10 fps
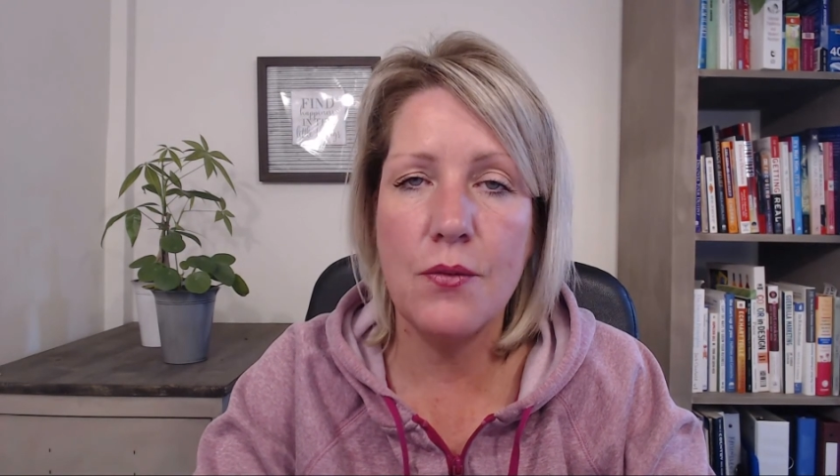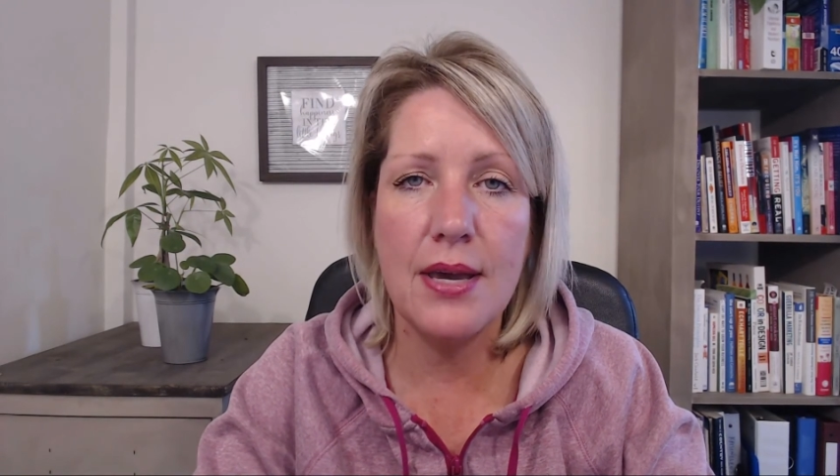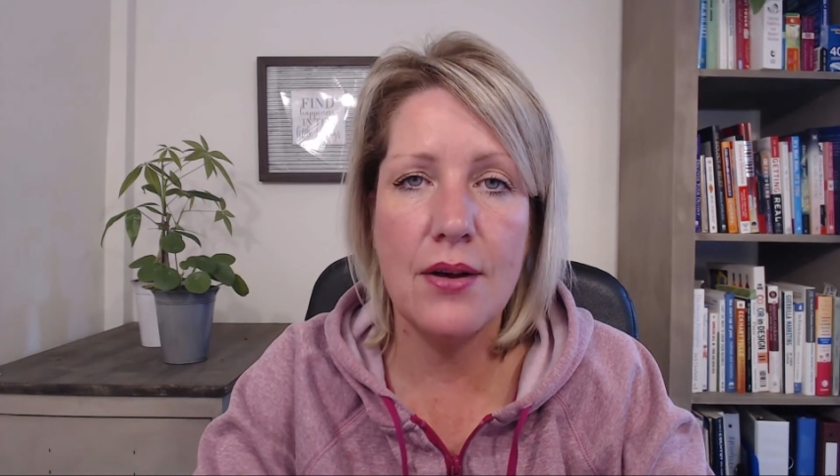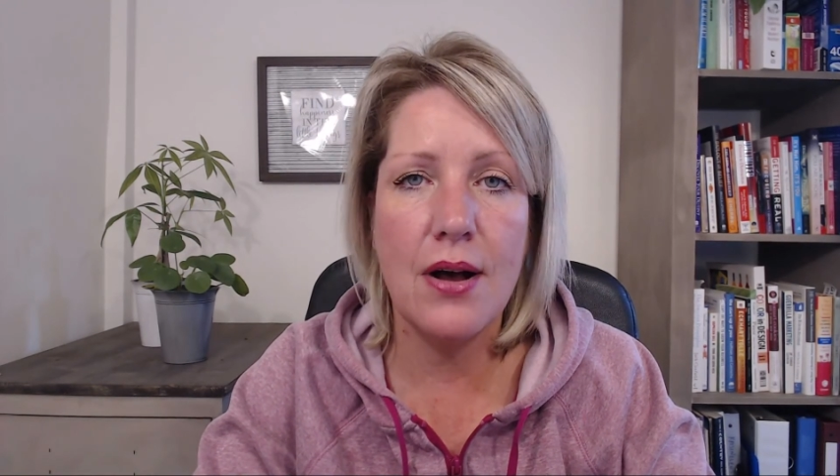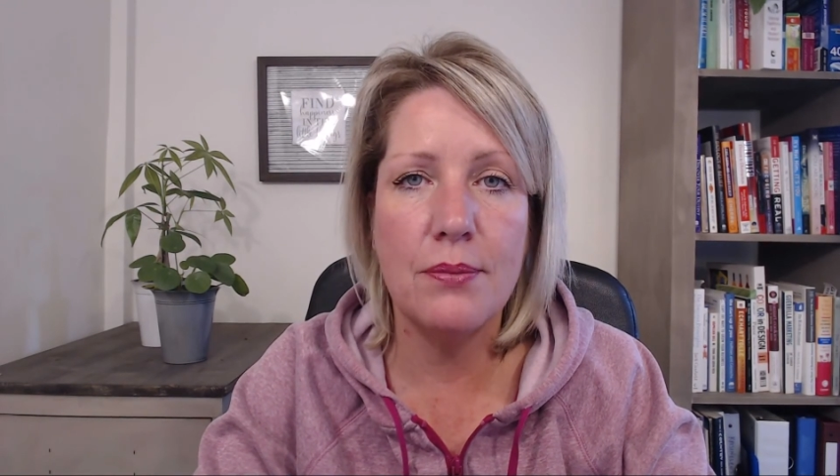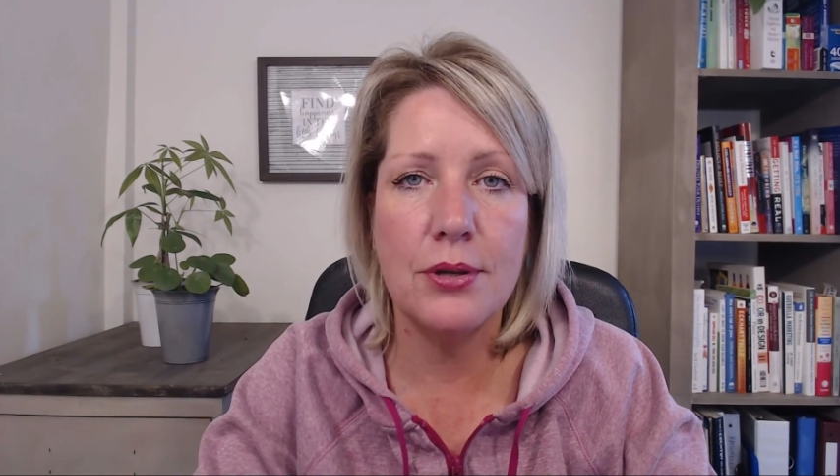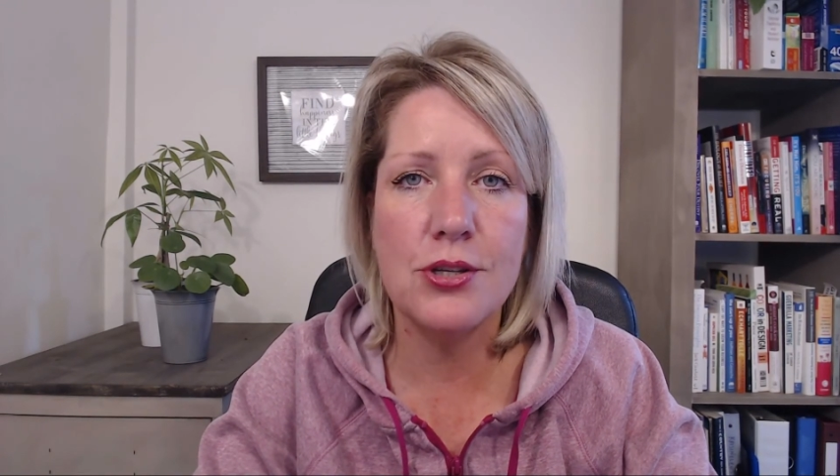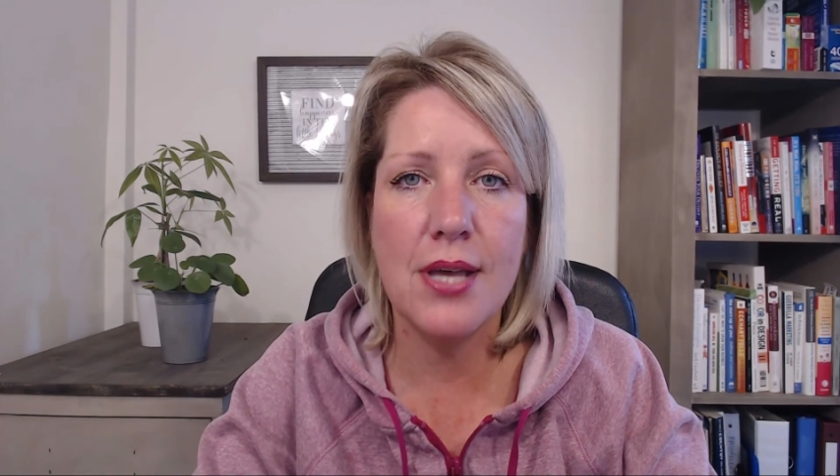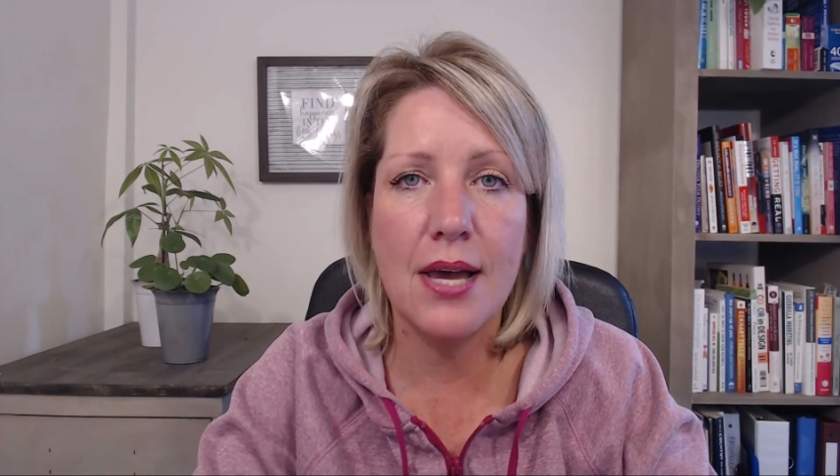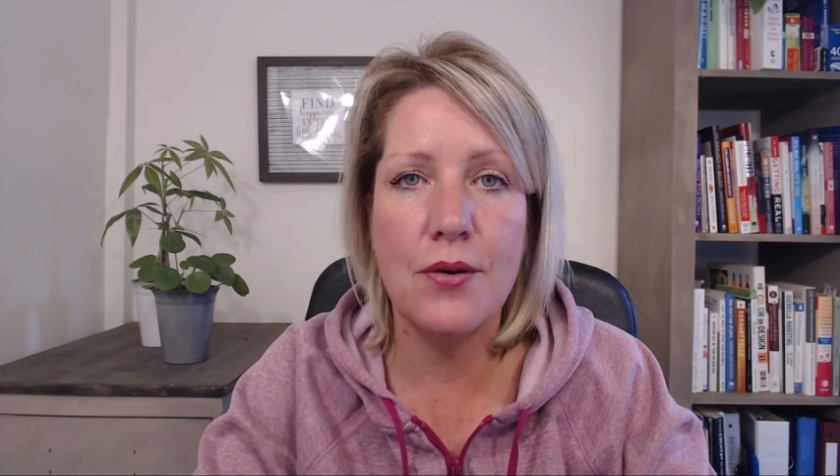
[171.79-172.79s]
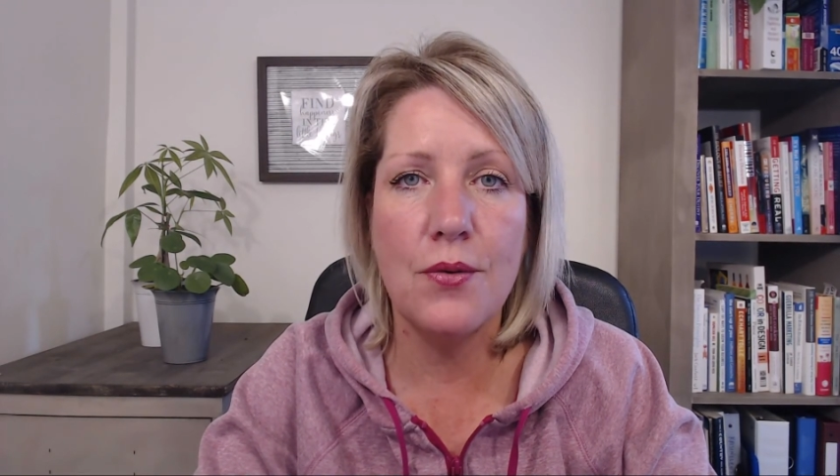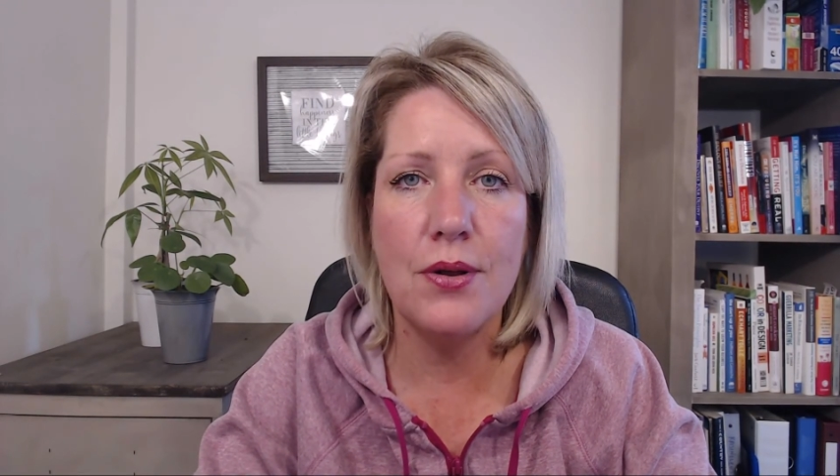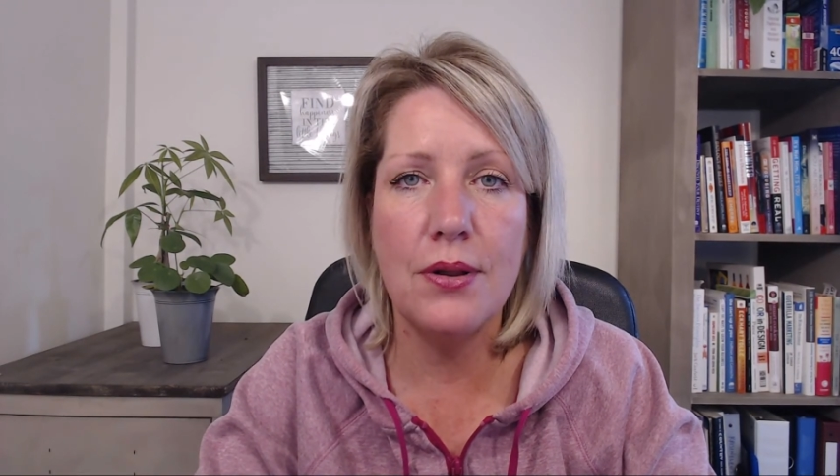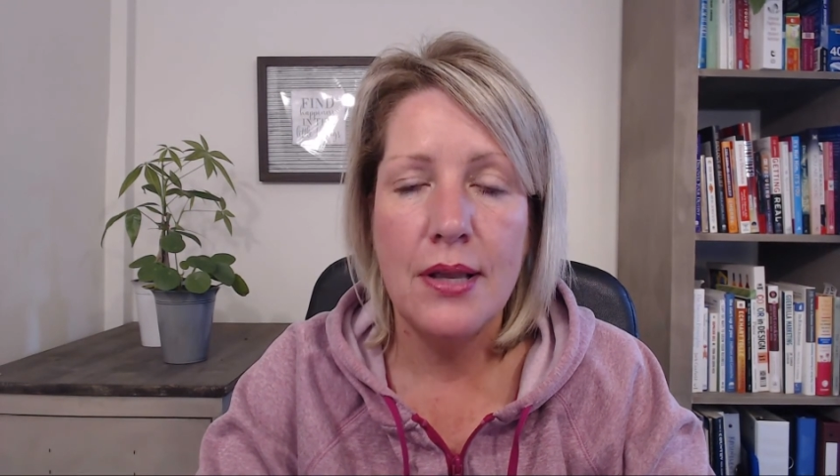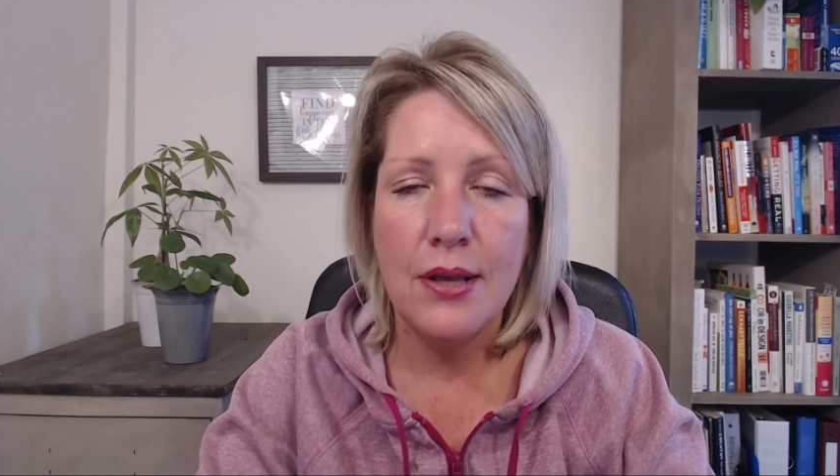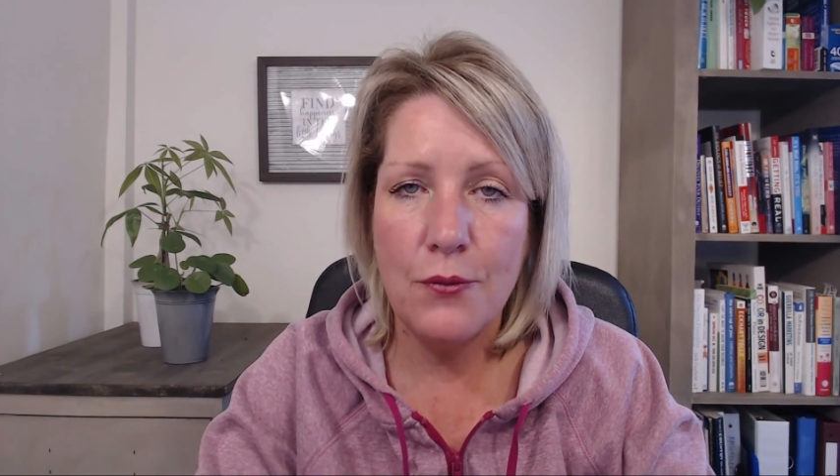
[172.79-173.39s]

we accomplished that goal